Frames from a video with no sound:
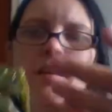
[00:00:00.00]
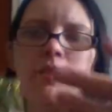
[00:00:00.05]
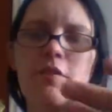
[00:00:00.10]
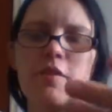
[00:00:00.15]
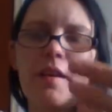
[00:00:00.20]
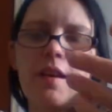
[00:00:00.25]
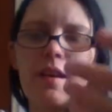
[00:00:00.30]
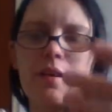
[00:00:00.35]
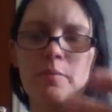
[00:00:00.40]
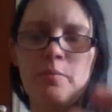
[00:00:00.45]
if
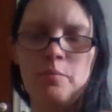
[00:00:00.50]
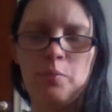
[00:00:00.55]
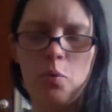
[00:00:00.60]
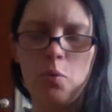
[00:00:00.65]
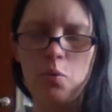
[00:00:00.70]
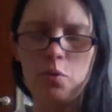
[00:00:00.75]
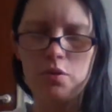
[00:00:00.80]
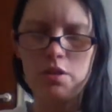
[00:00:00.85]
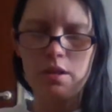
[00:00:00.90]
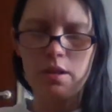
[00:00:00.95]
they
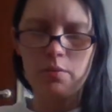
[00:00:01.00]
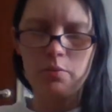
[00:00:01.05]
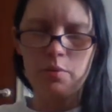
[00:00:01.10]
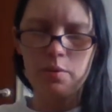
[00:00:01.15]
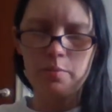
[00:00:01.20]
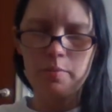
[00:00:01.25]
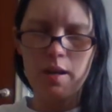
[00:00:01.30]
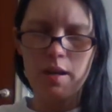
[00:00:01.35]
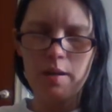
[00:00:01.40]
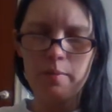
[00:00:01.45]
bought it,
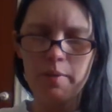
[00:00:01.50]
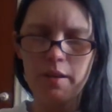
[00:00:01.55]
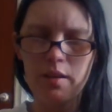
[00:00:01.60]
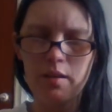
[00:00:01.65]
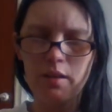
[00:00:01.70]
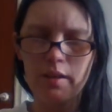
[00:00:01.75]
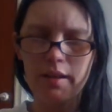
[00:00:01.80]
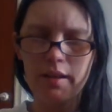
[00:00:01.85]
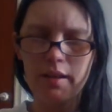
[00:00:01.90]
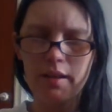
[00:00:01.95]
would maybe
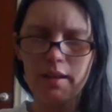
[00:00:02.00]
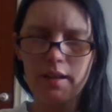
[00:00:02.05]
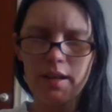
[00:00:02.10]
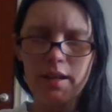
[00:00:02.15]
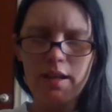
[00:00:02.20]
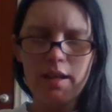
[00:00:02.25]
like